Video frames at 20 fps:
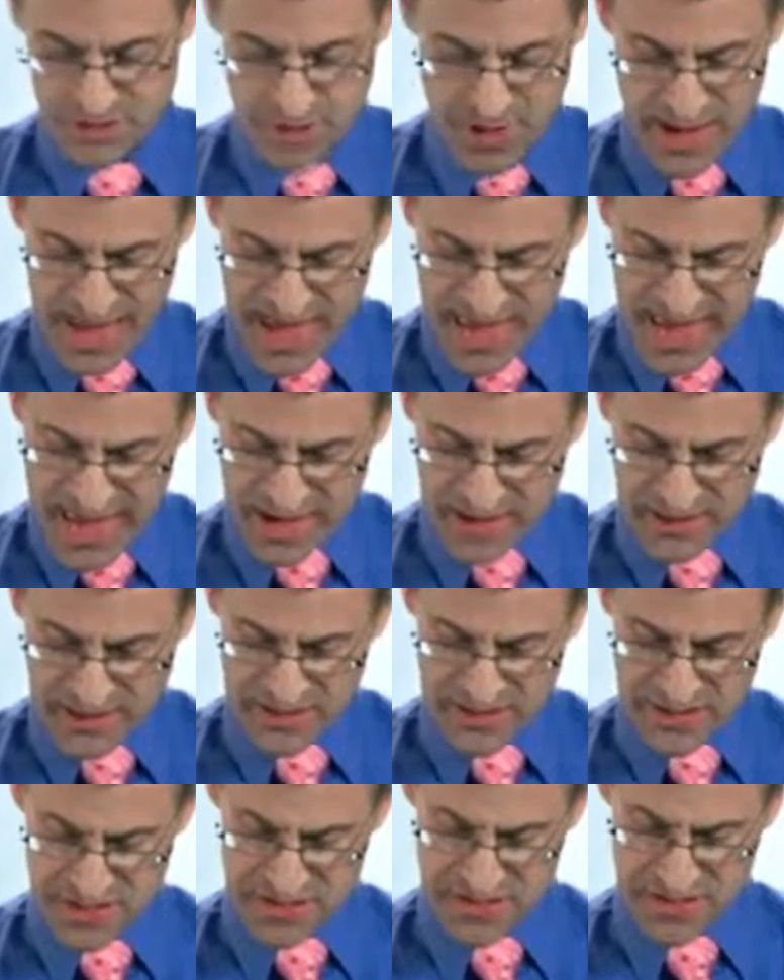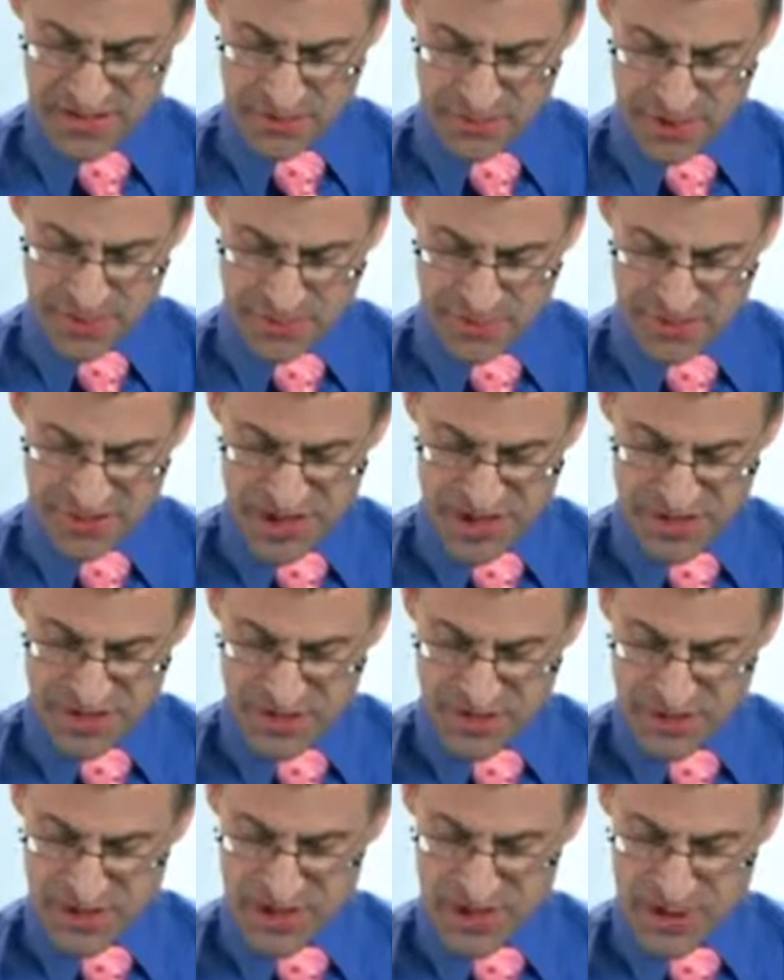So X is going to
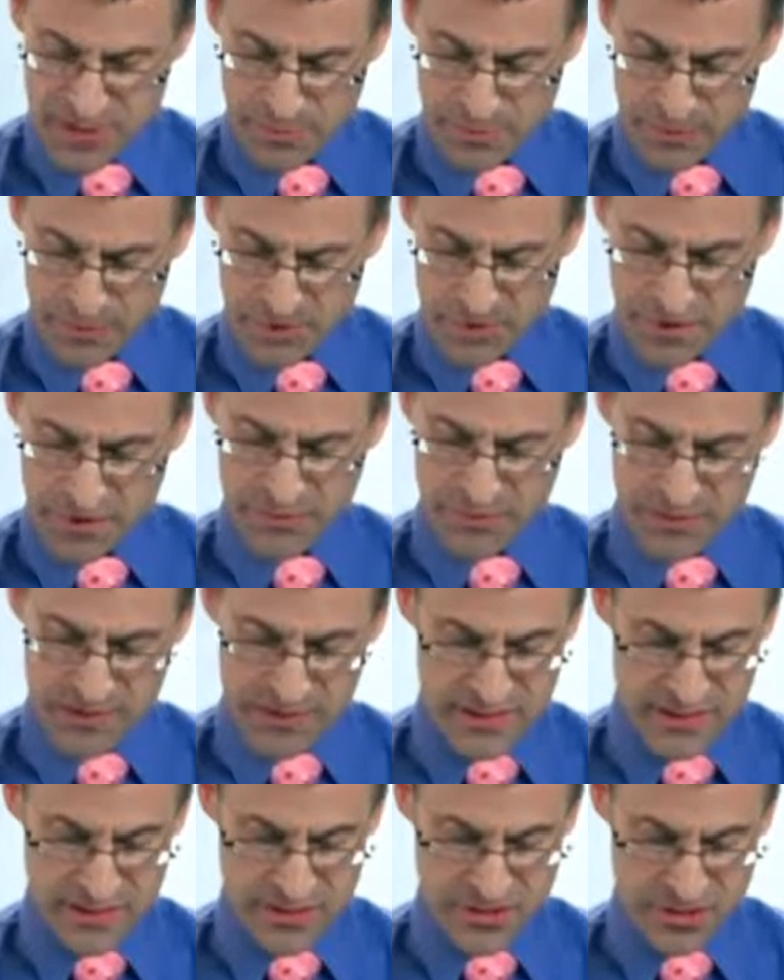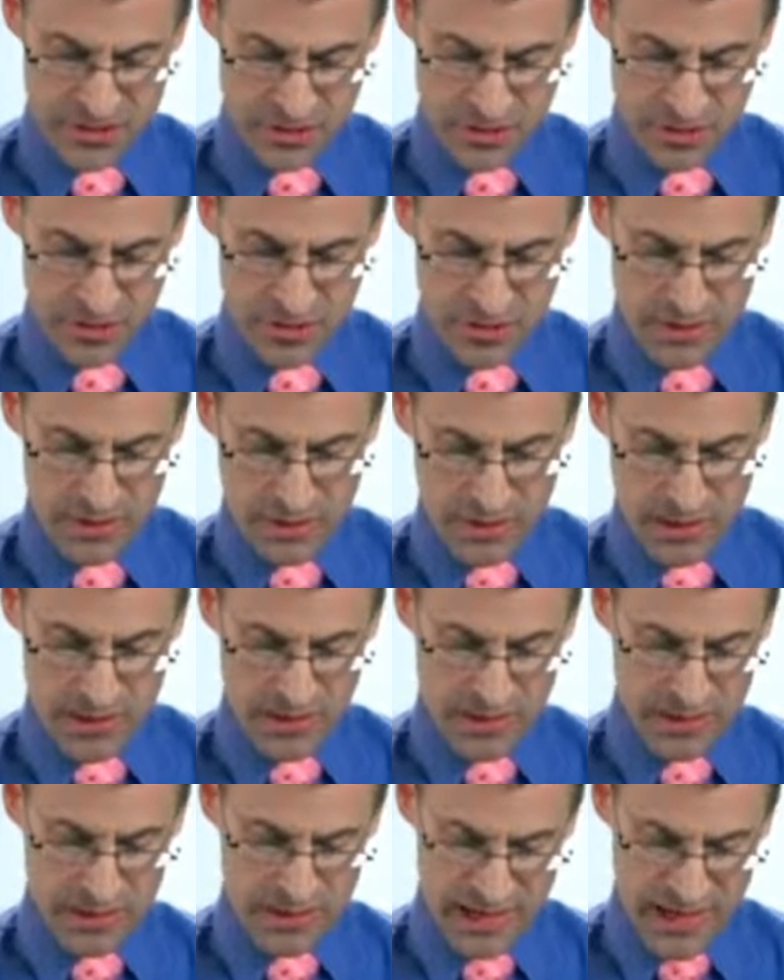represent the number of additional
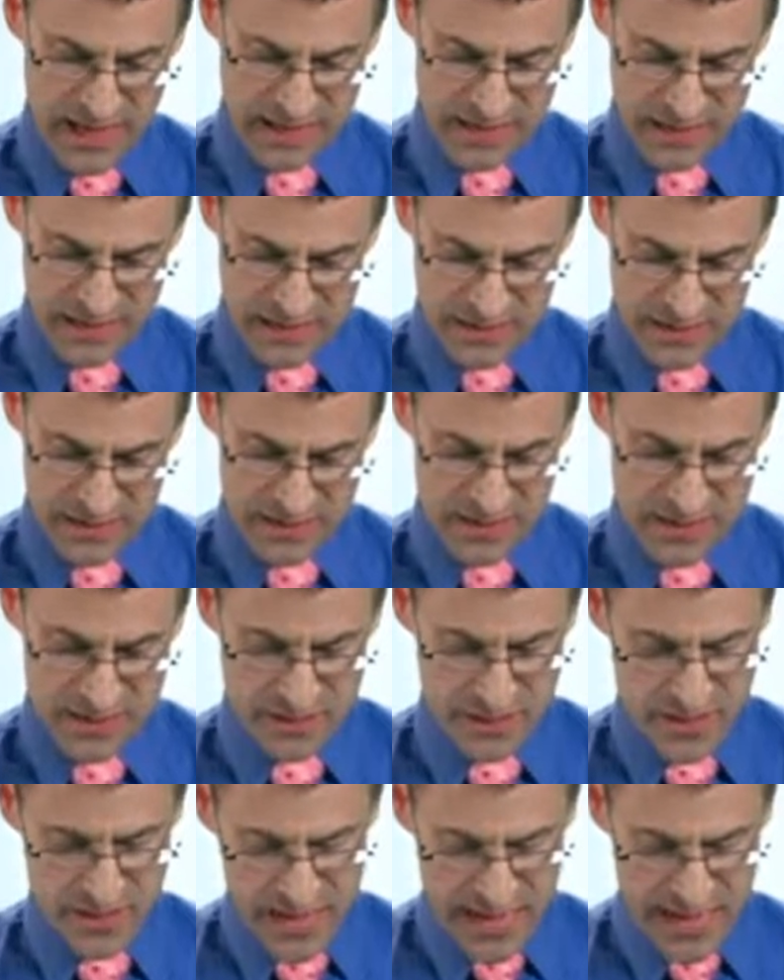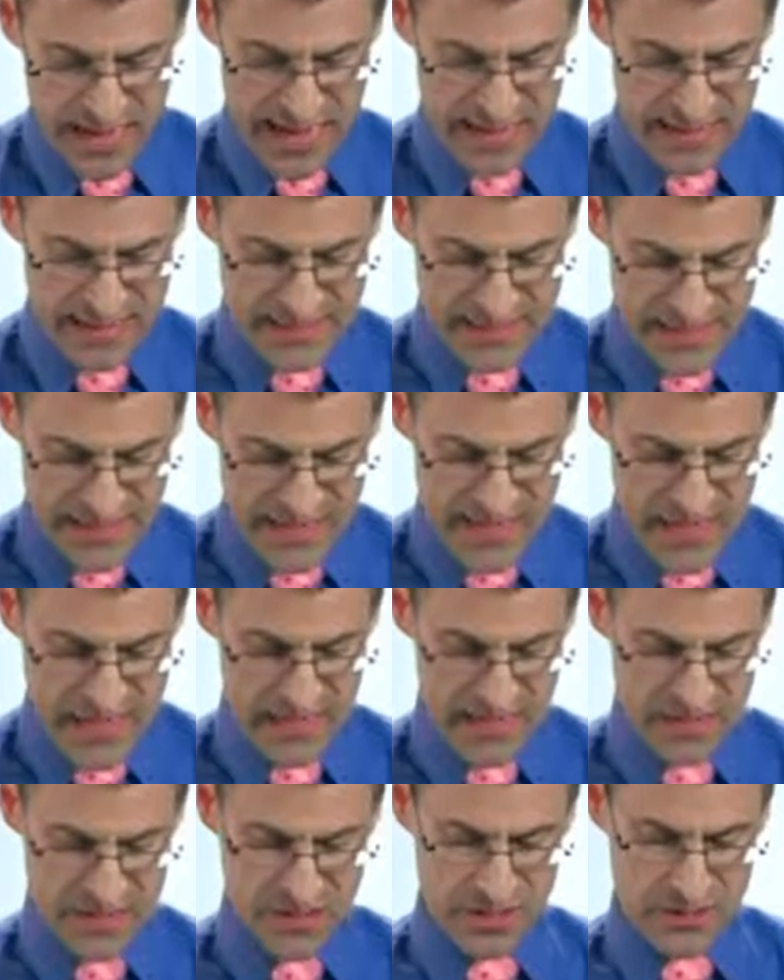classes, and
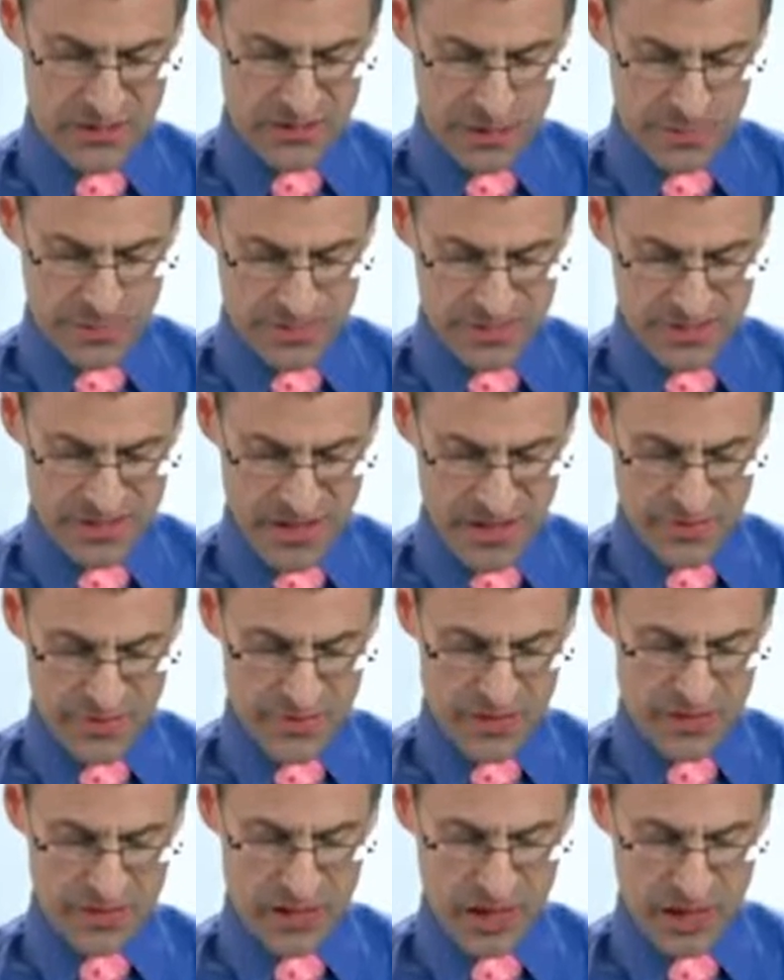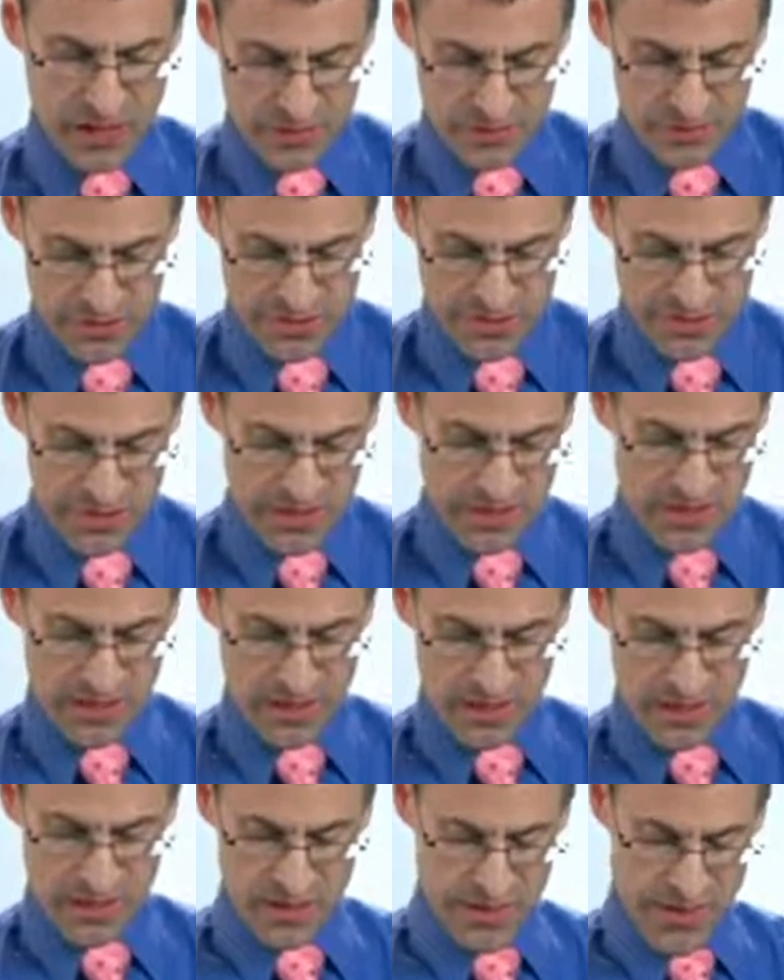D is going to represent the dollars
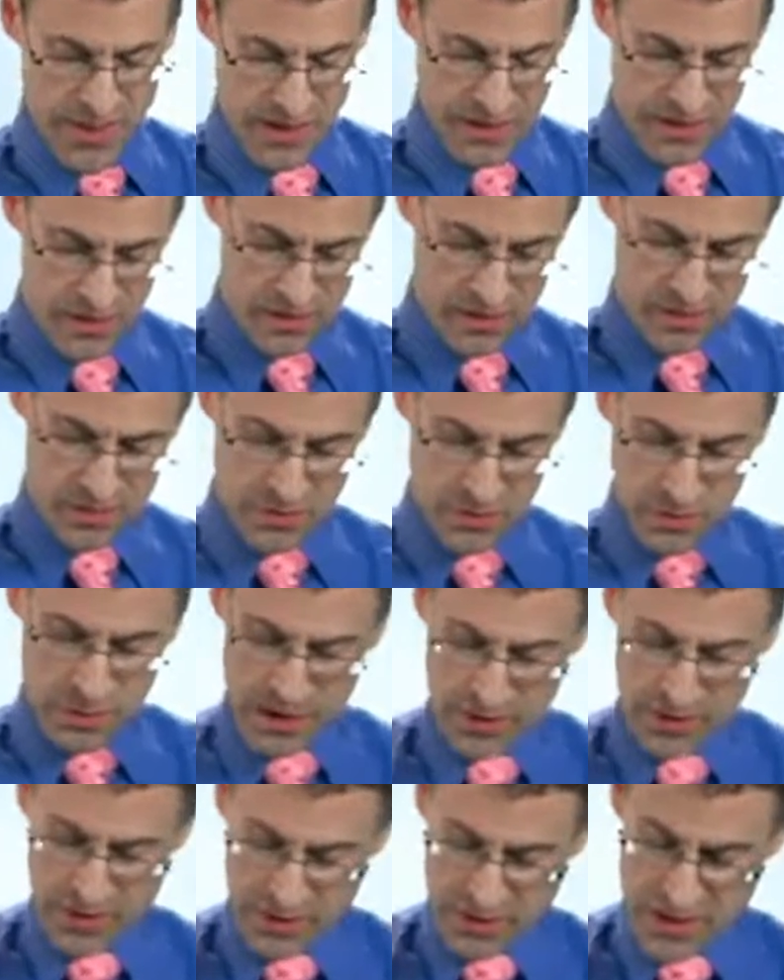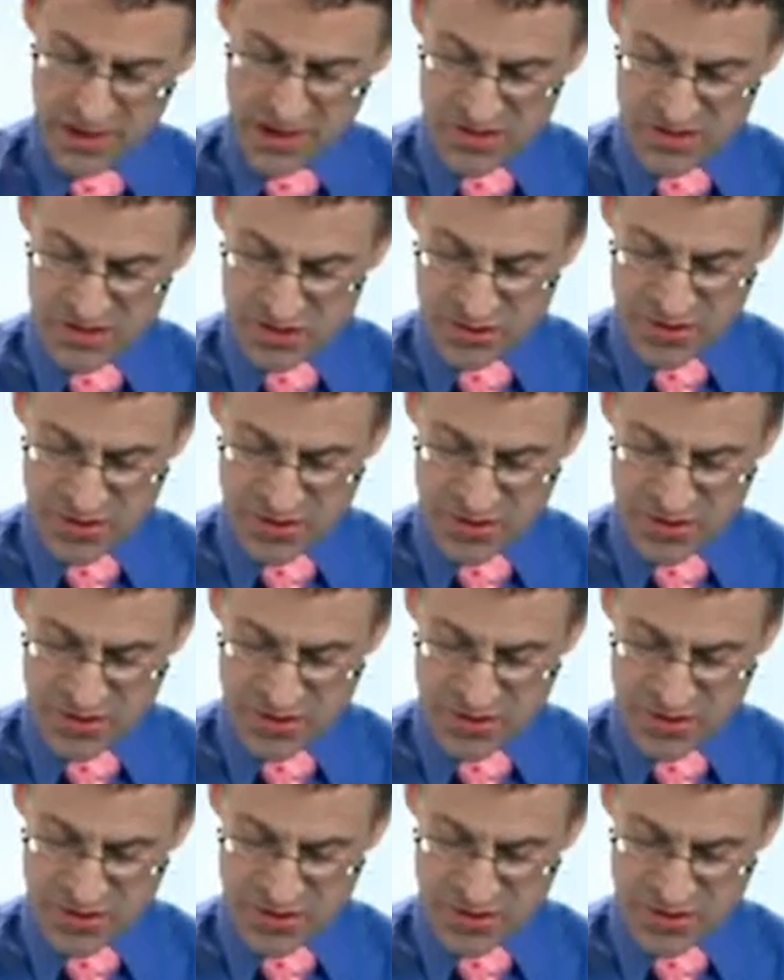that are required.